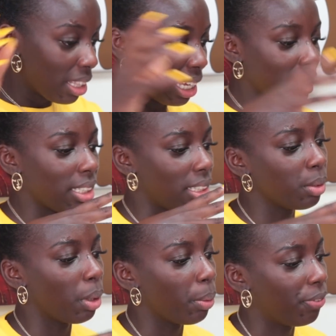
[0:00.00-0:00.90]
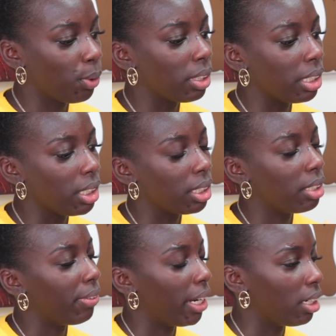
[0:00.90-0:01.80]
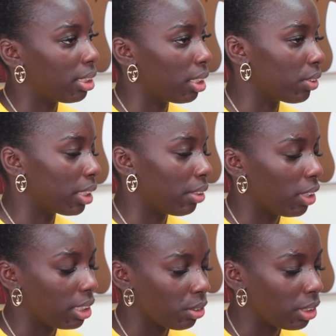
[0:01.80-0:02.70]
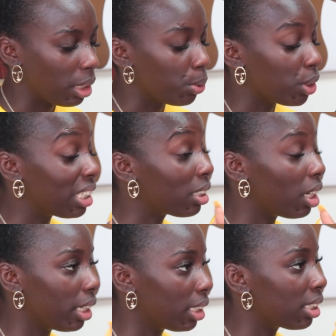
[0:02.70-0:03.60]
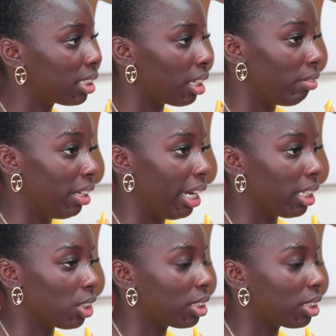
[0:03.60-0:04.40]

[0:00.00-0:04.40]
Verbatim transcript: there's this thing where we feel the need to divide ourselves and give ourselves labels. It's unnecessary and